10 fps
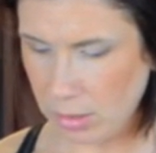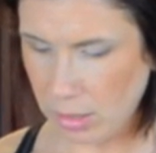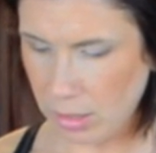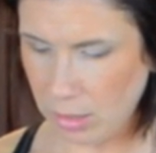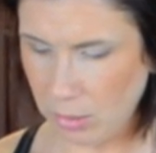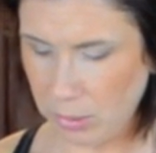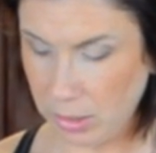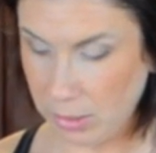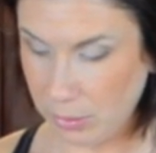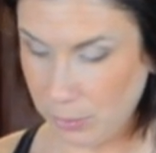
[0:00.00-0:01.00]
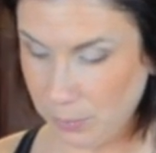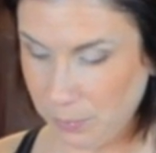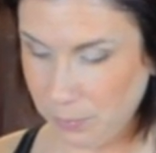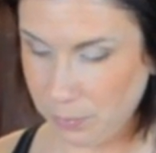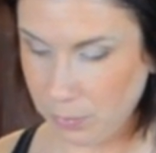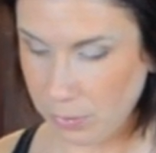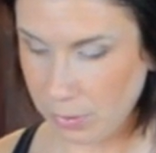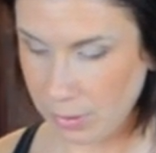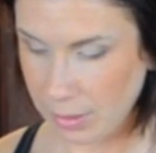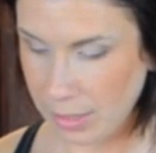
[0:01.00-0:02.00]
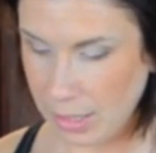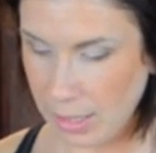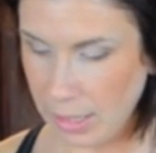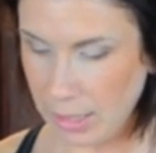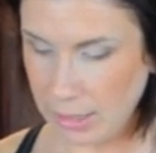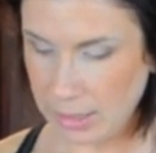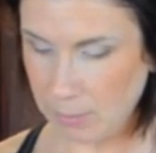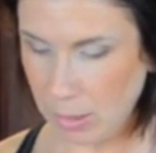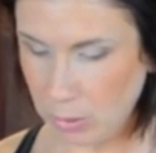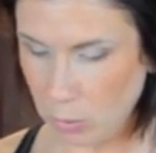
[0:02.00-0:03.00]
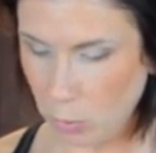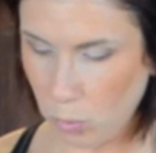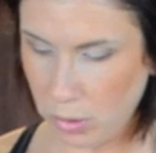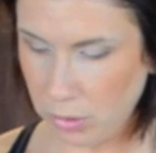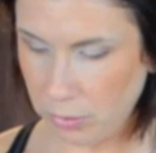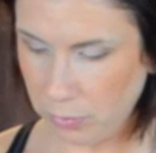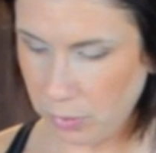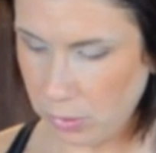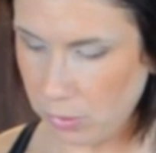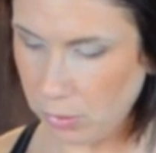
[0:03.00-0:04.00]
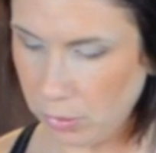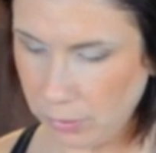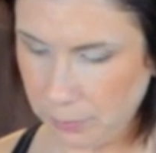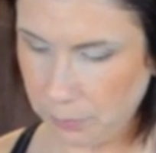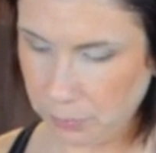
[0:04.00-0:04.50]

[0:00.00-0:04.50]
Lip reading: There we go. It smells wonderful.